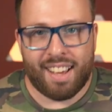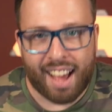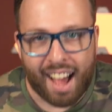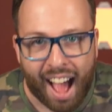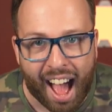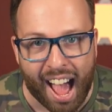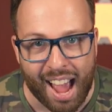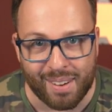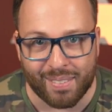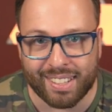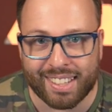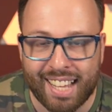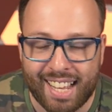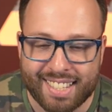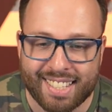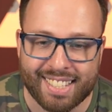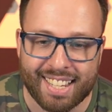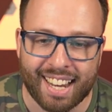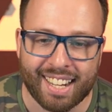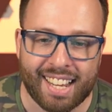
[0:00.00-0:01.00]
All right, with that
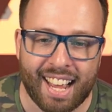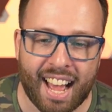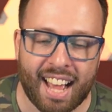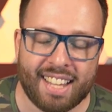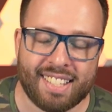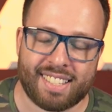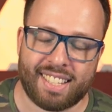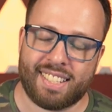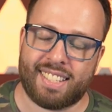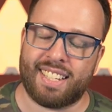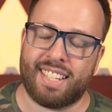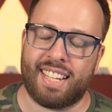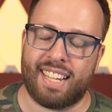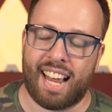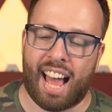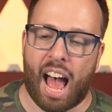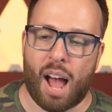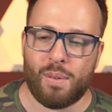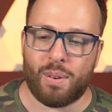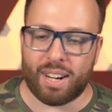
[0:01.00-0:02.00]
said, guys, listen,
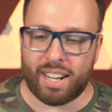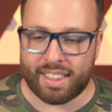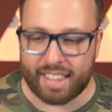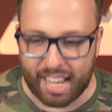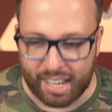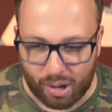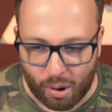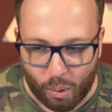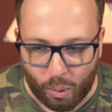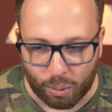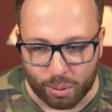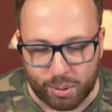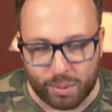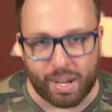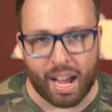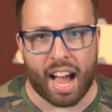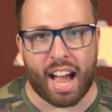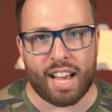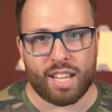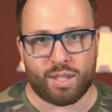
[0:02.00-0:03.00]
I want to thank all you
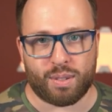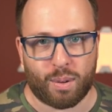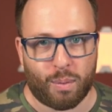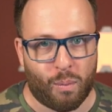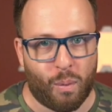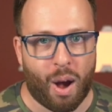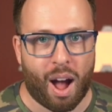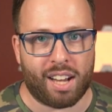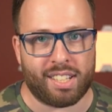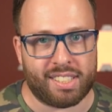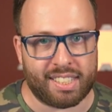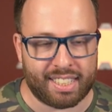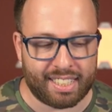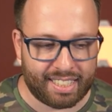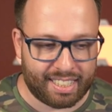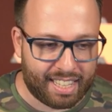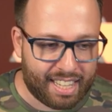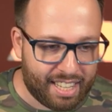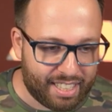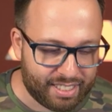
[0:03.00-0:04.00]
guys for
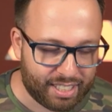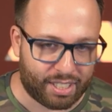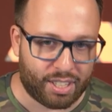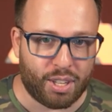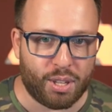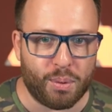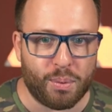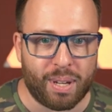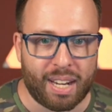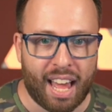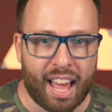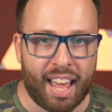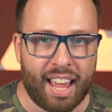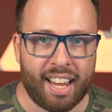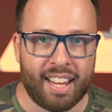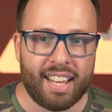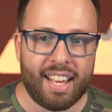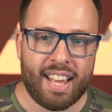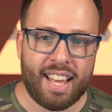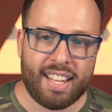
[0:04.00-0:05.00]
watching the
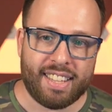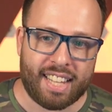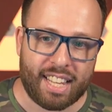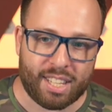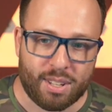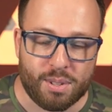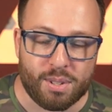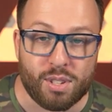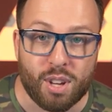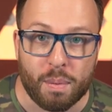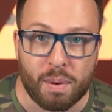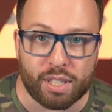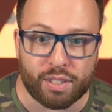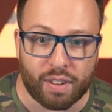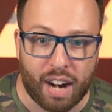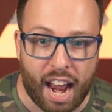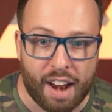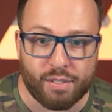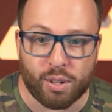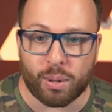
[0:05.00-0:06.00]
Q&A. Thank you so much for
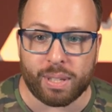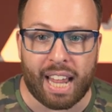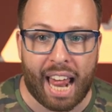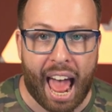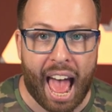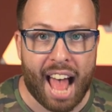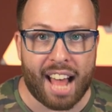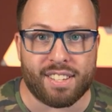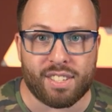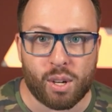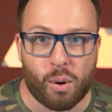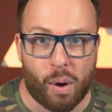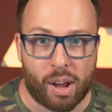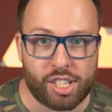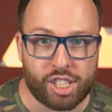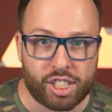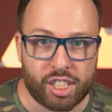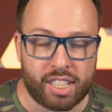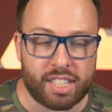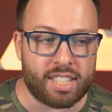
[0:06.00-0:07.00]
everyone that asked
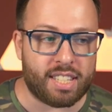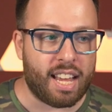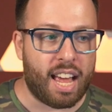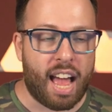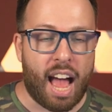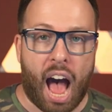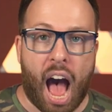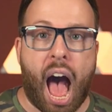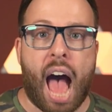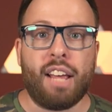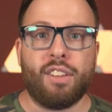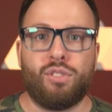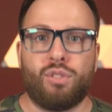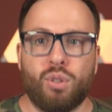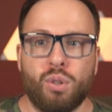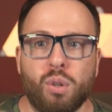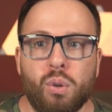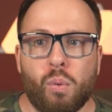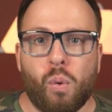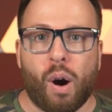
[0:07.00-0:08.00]
questions. I
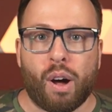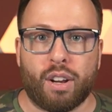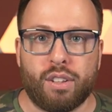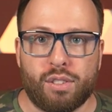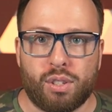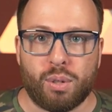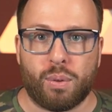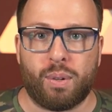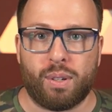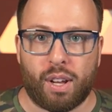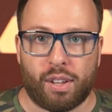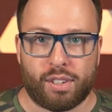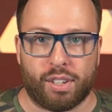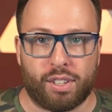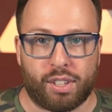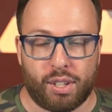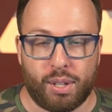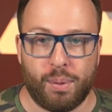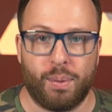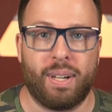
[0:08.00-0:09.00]
do want to do another
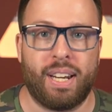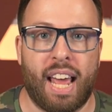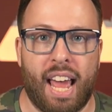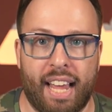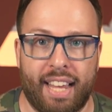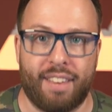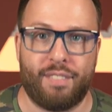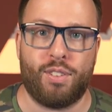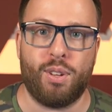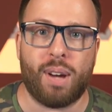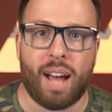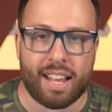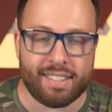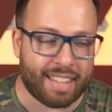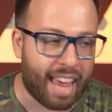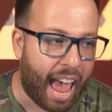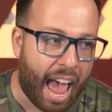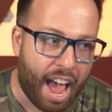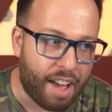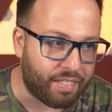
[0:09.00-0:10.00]
Q&A. If you guys
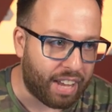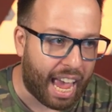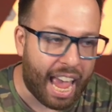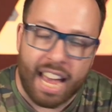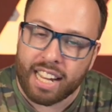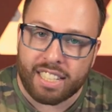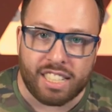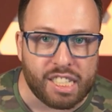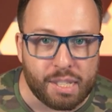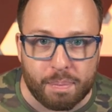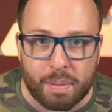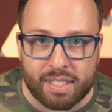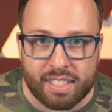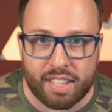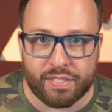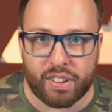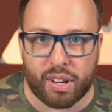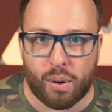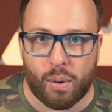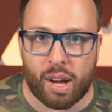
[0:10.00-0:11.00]
have any
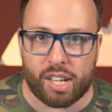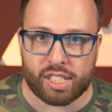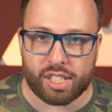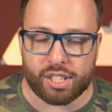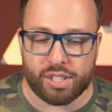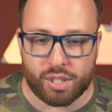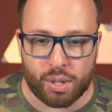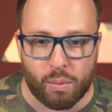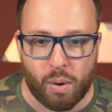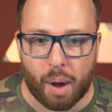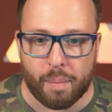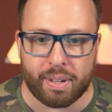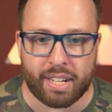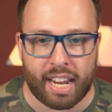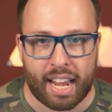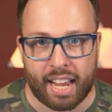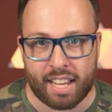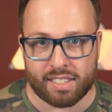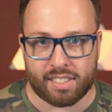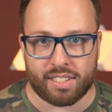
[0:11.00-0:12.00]
specific questions you want me to
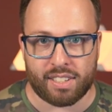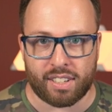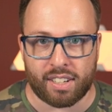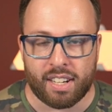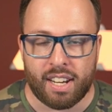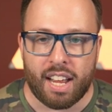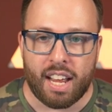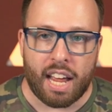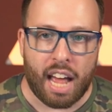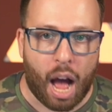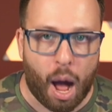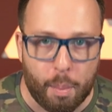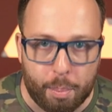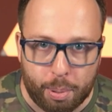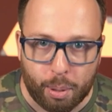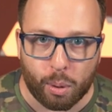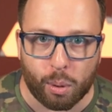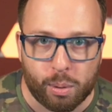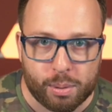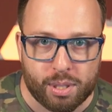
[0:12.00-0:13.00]
answer, I'll
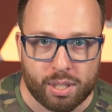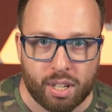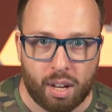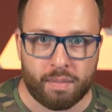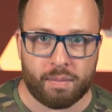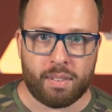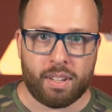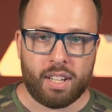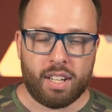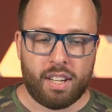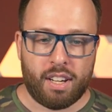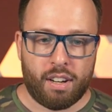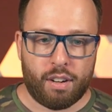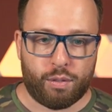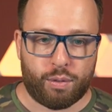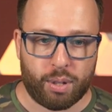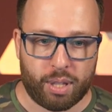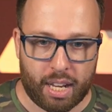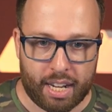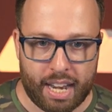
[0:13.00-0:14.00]
pull some
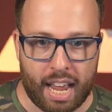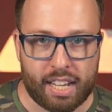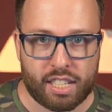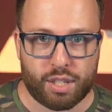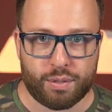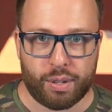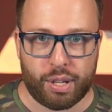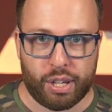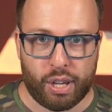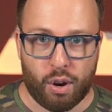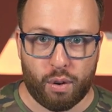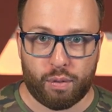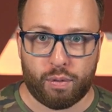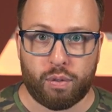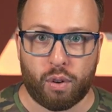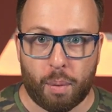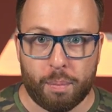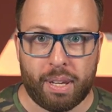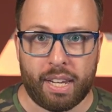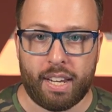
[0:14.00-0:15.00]
for the next video
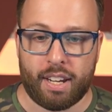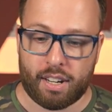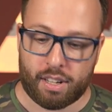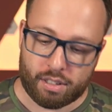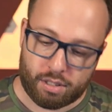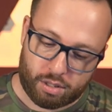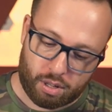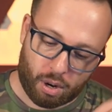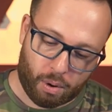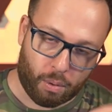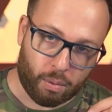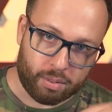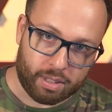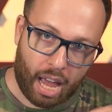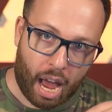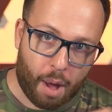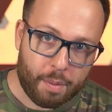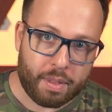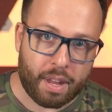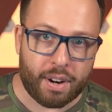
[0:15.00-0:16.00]
from here. So
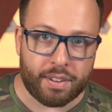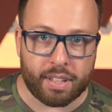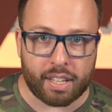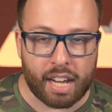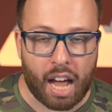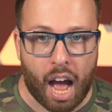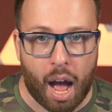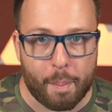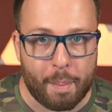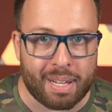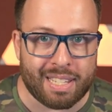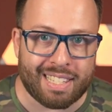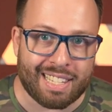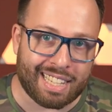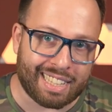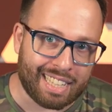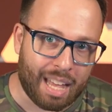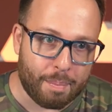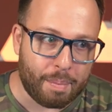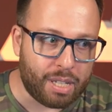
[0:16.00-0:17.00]
down there in the comments,
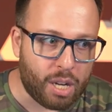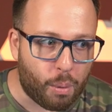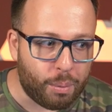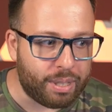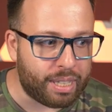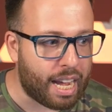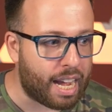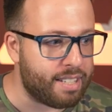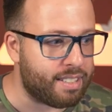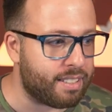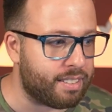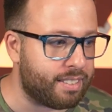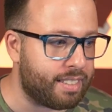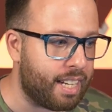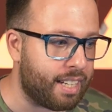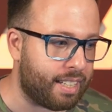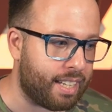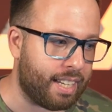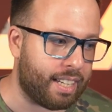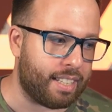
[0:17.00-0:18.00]
let me know what you guys are
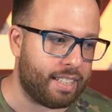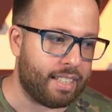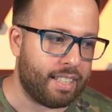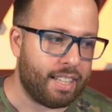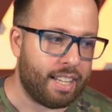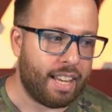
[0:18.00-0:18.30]
thinking.